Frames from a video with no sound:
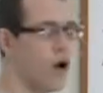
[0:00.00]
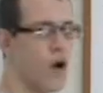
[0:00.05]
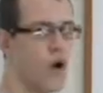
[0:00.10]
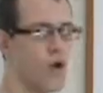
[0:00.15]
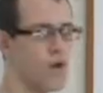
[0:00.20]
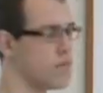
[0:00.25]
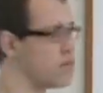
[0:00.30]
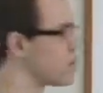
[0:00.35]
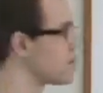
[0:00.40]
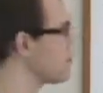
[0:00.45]

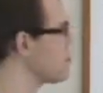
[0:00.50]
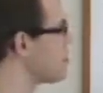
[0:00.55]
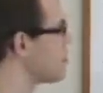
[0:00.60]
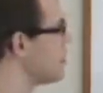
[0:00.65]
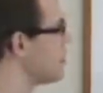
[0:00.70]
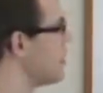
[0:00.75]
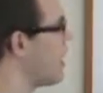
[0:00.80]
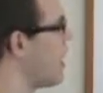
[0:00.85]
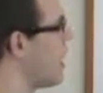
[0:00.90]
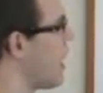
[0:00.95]
Oh, and
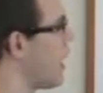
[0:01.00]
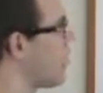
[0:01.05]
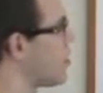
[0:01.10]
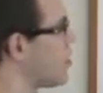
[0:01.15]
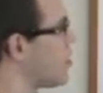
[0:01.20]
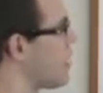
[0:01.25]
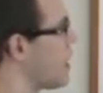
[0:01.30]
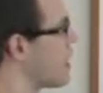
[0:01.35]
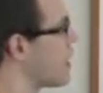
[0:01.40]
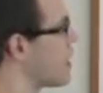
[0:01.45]
briefly,
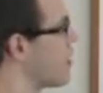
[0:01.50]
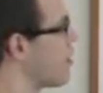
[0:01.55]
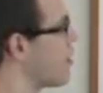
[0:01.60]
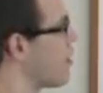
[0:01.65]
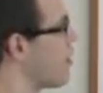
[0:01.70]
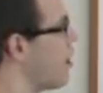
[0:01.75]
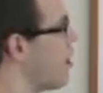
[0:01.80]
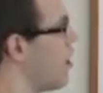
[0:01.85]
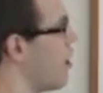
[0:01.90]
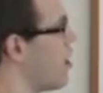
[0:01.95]
how did I
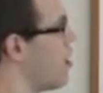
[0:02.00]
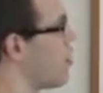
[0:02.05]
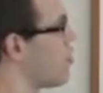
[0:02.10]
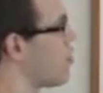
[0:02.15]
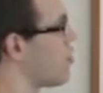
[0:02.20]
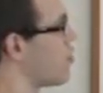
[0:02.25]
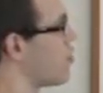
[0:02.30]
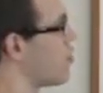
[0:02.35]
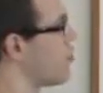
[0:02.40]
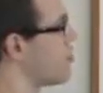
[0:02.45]
get
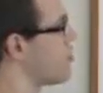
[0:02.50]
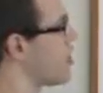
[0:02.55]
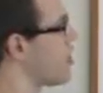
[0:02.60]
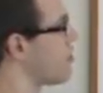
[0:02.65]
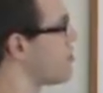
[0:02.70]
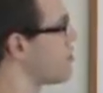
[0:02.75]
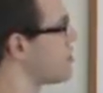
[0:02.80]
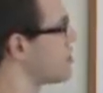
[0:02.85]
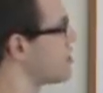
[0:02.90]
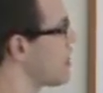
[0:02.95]
the 30
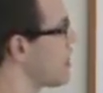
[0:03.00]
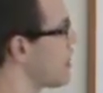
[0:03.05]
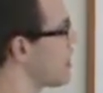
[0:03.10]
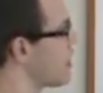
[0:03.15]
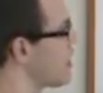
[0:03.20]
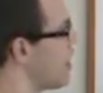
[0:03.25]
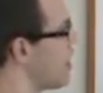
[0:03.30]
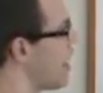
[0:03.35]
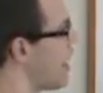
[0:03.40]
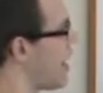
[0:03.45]
on this
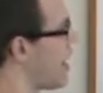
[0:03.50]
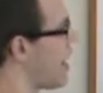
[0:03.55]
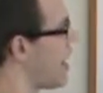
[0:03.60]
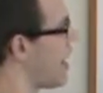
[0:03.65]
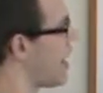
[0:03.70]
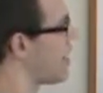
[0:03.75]
side? I